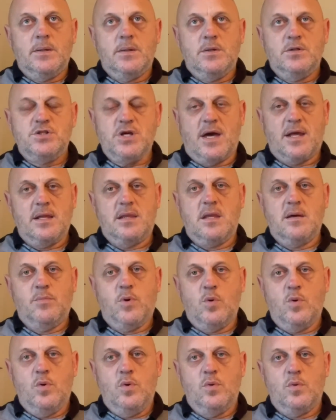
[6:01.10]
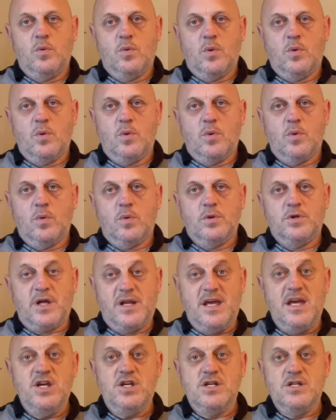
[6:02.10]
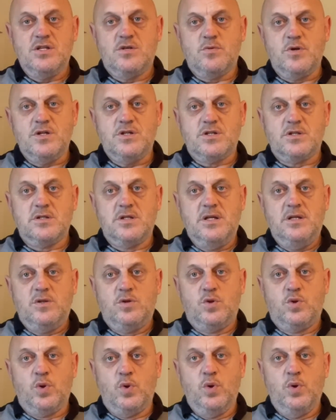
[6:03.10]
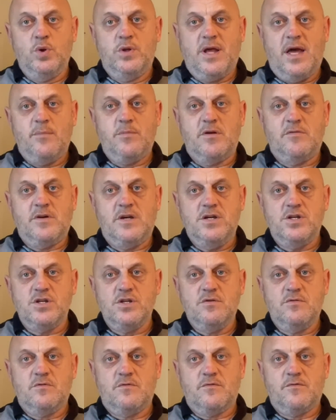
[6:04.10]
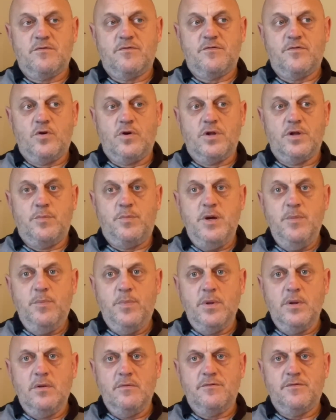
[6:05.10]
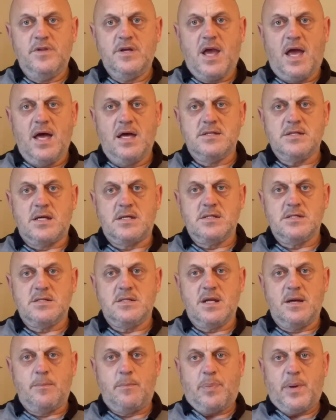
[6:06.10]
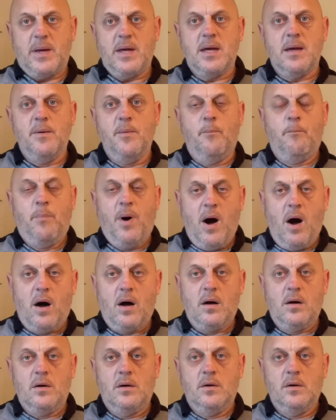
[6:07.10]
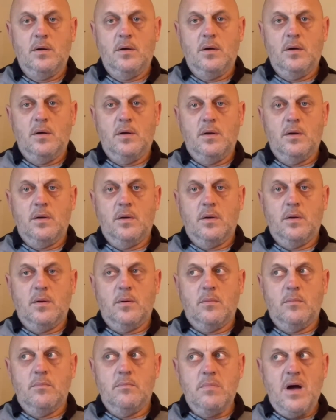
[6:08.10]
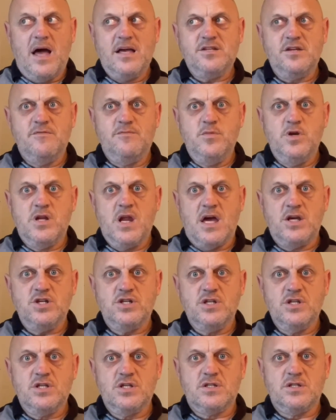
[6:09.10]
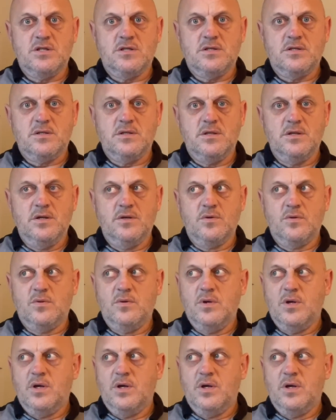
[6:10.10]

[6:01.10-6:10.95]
charitable donations which lead to deprivation for the people of the Gaza Strip. But massive munitions and, you know,